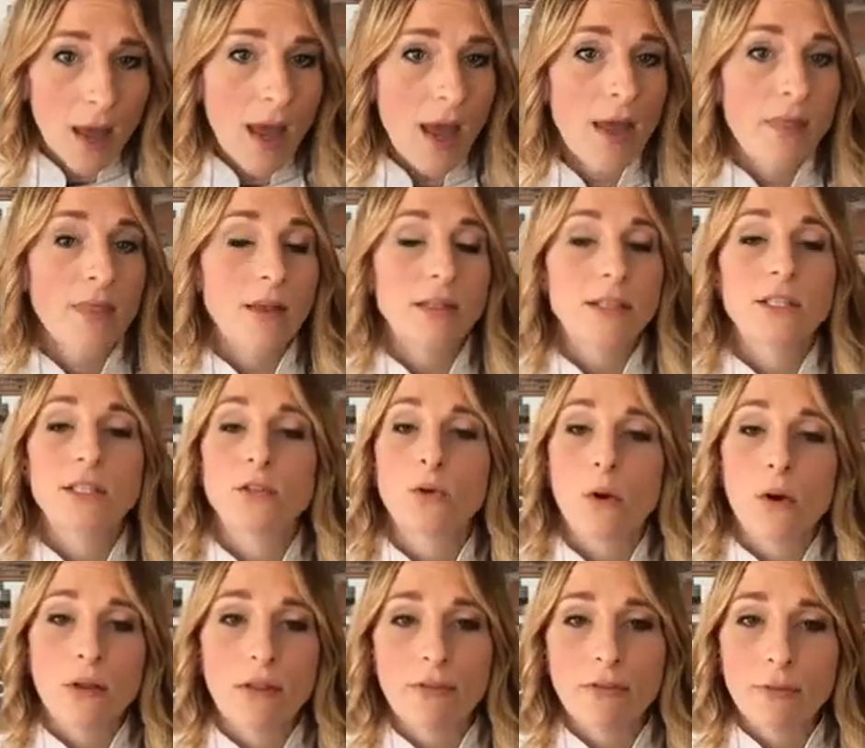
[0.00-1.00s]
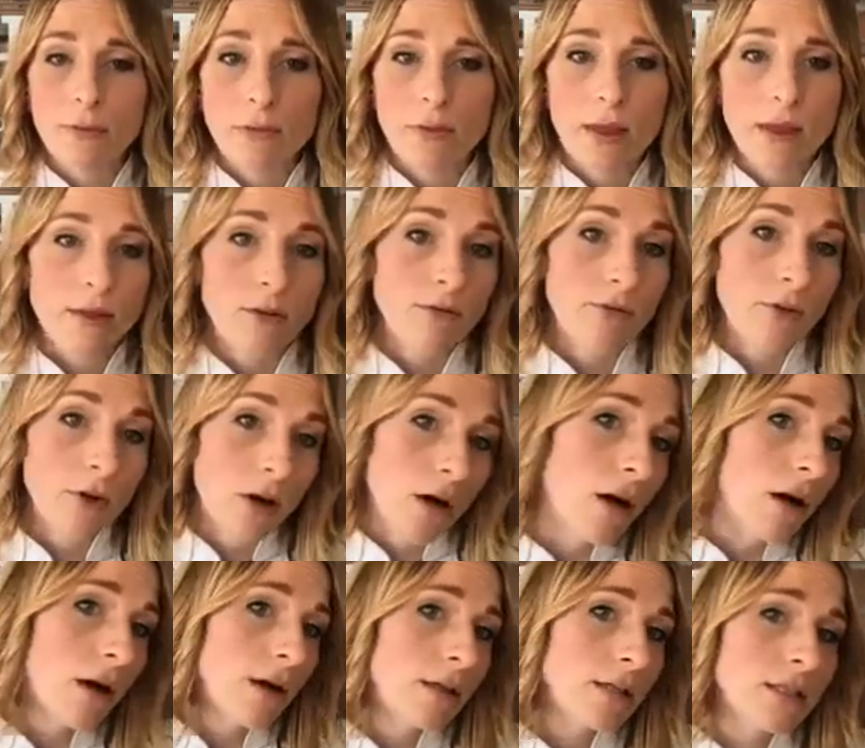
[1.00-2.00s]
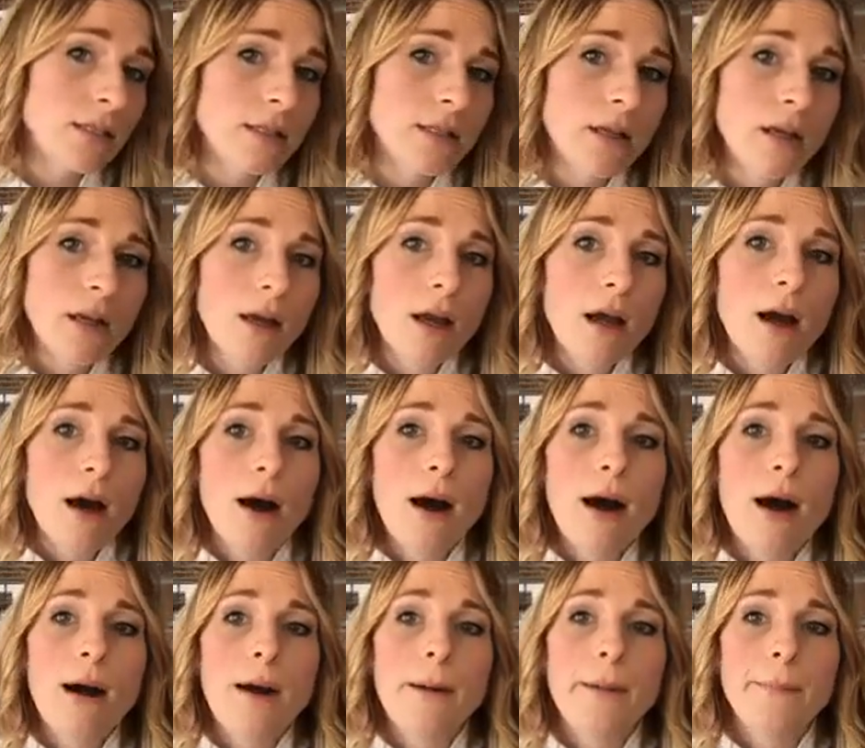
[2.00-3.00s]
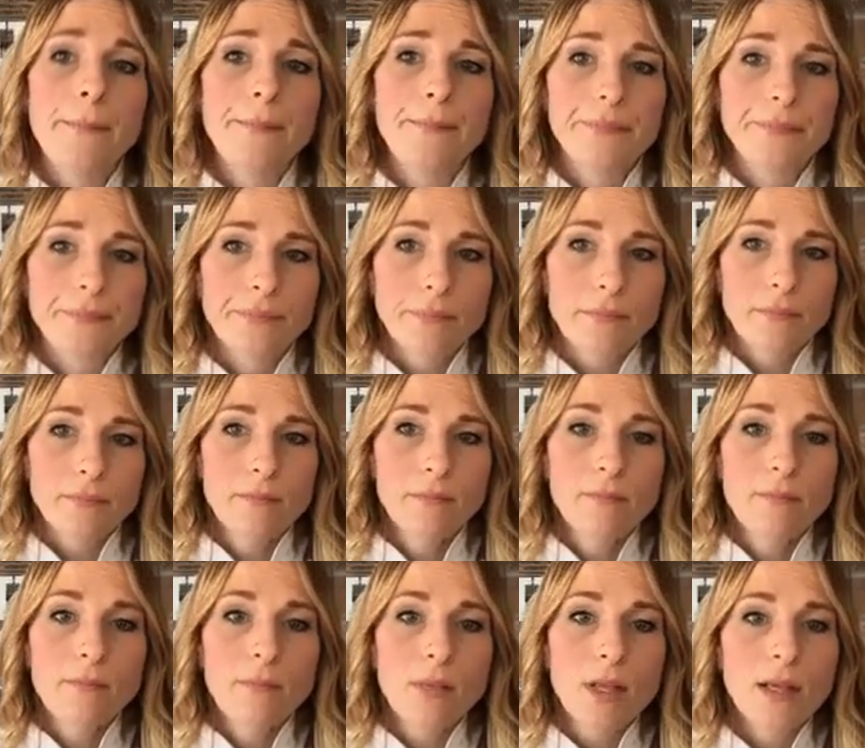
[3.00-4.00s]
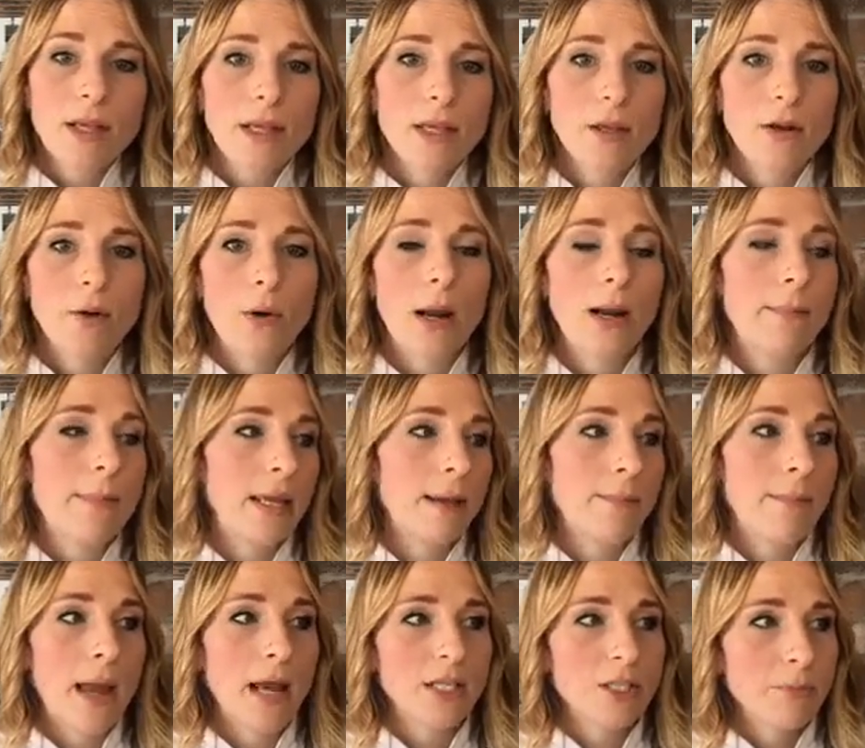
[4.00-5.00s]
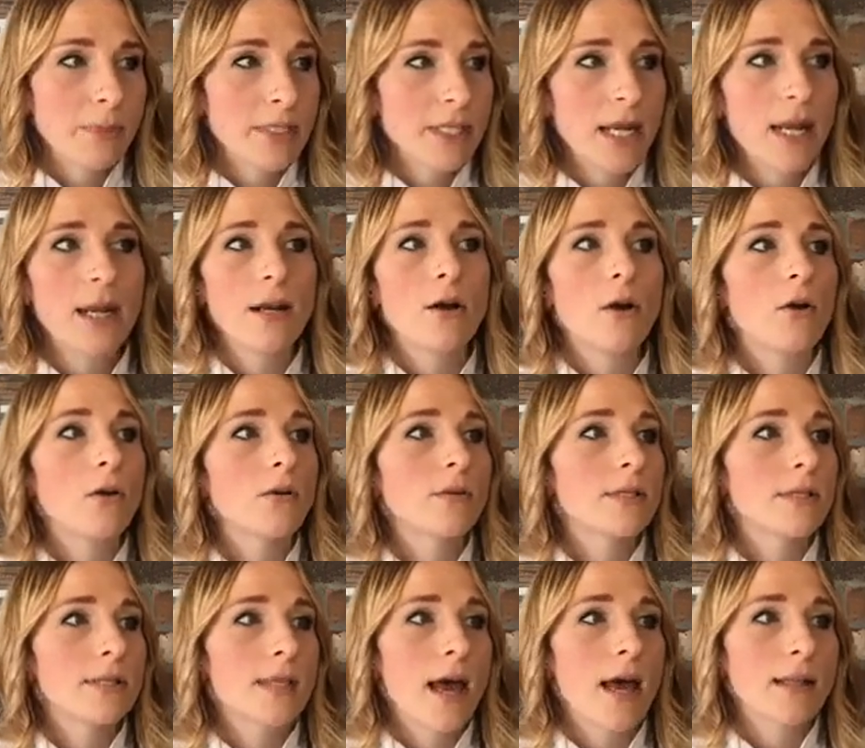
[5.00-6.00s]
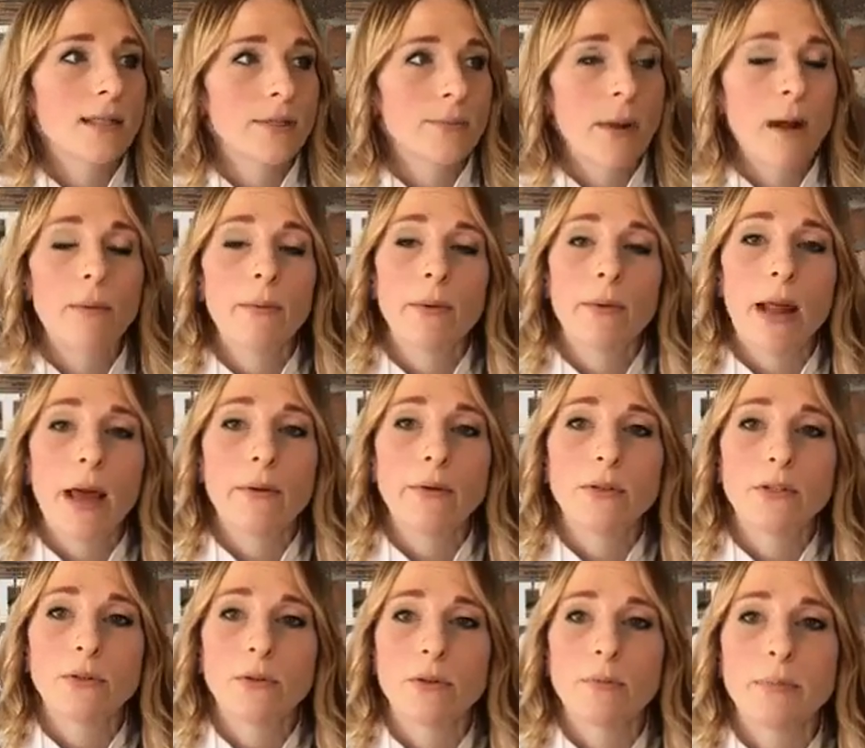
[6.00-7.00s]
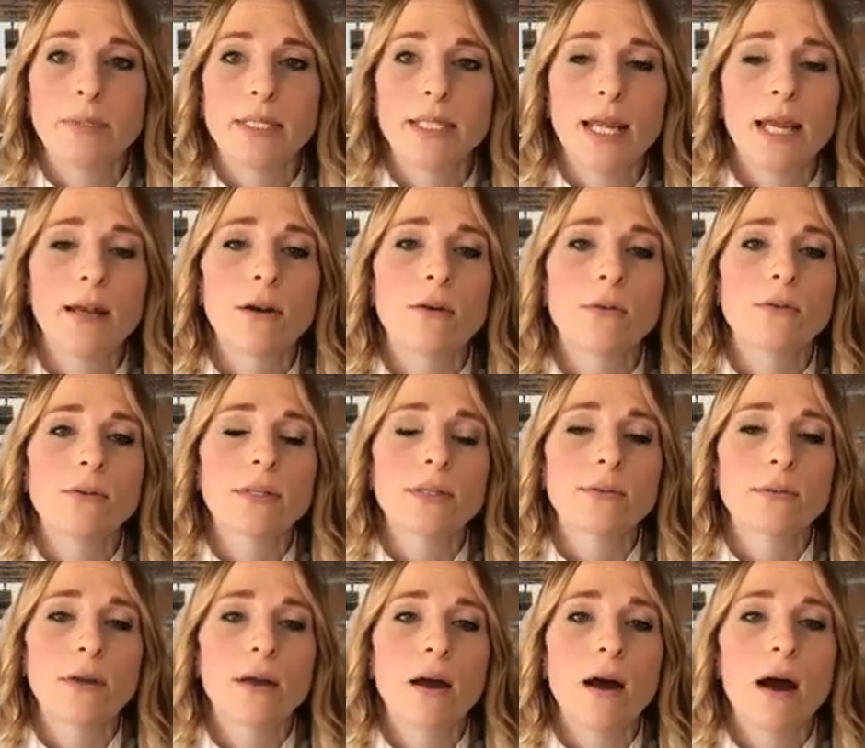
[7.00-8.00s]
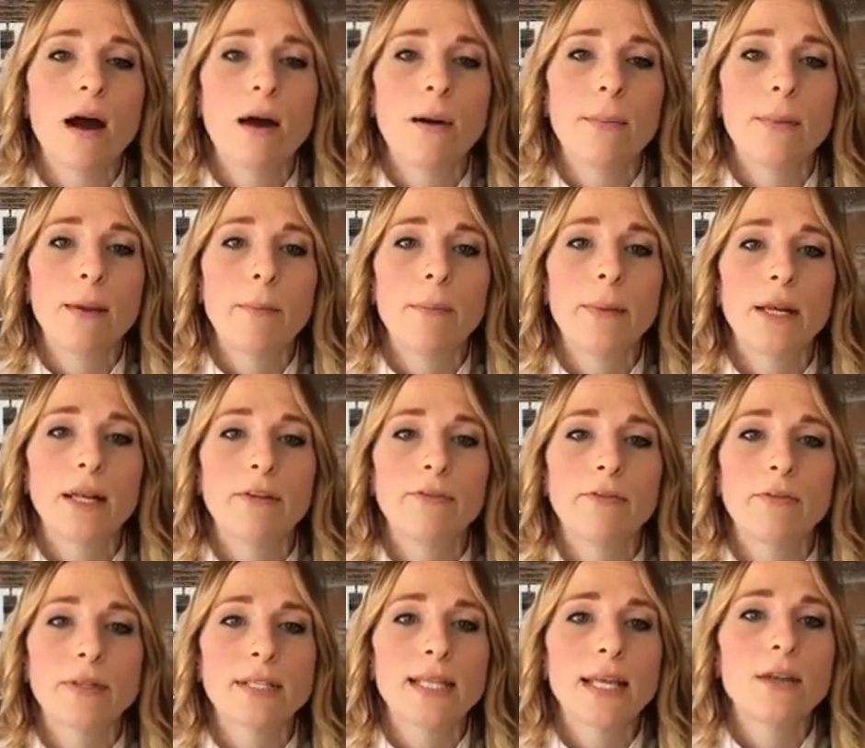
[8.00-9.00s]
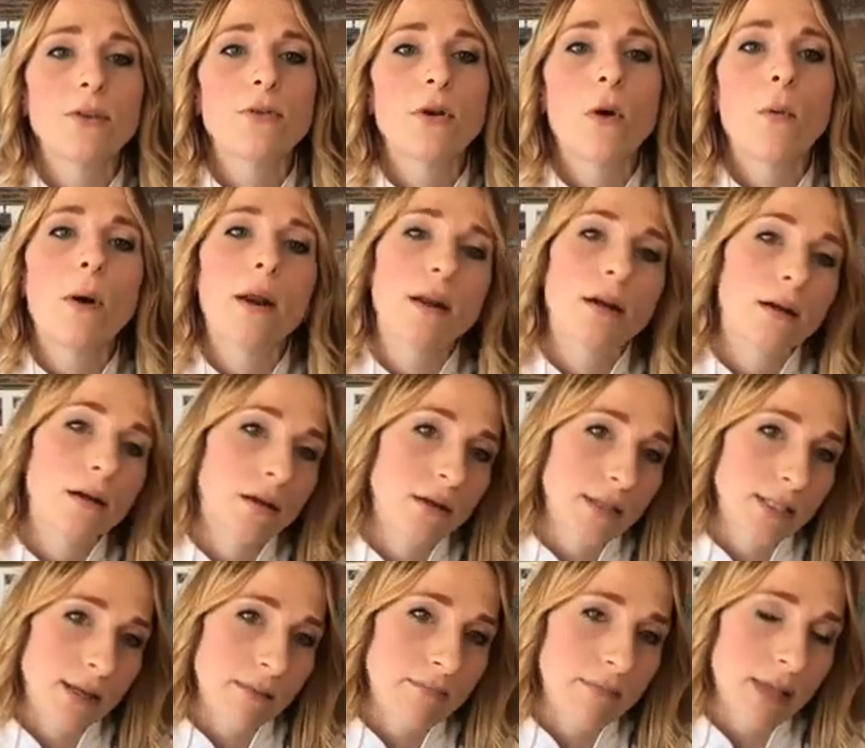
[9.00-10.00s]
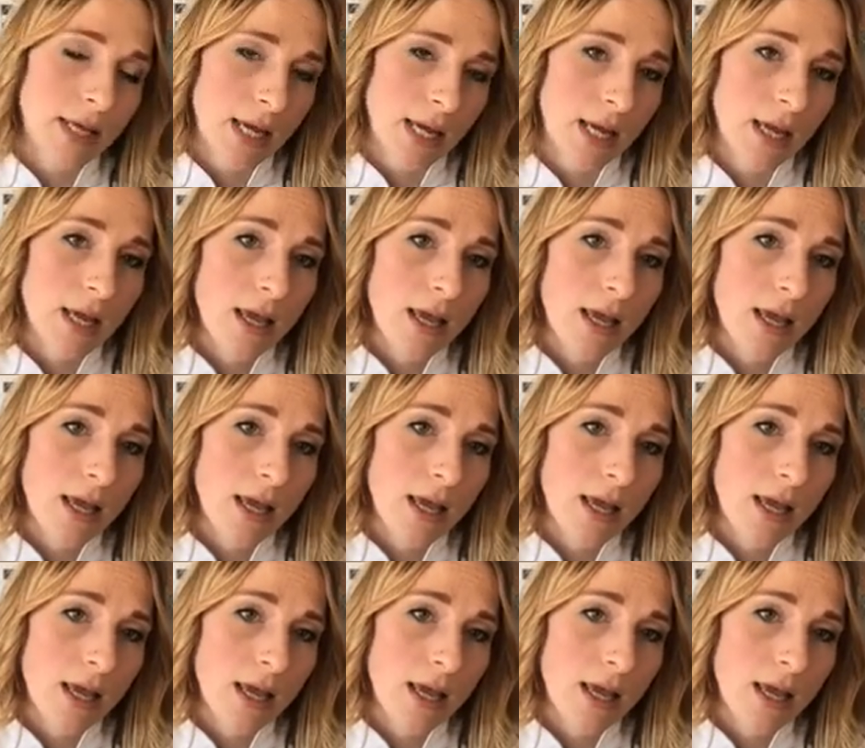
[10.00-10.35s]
and then store the food that you've cooked. Like you want to make mashed potatoes, that's probably what I would do with potatoes. But if, say you don't want to cook something,